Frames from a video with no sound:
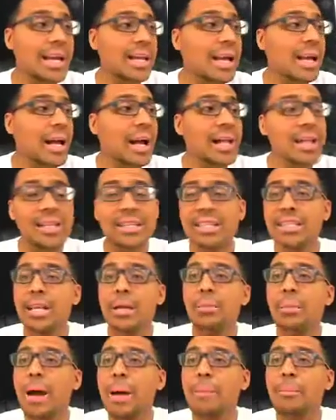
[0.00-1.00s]
and then I'll
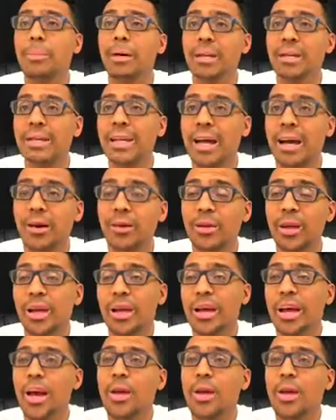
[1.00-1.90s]
sit my butt down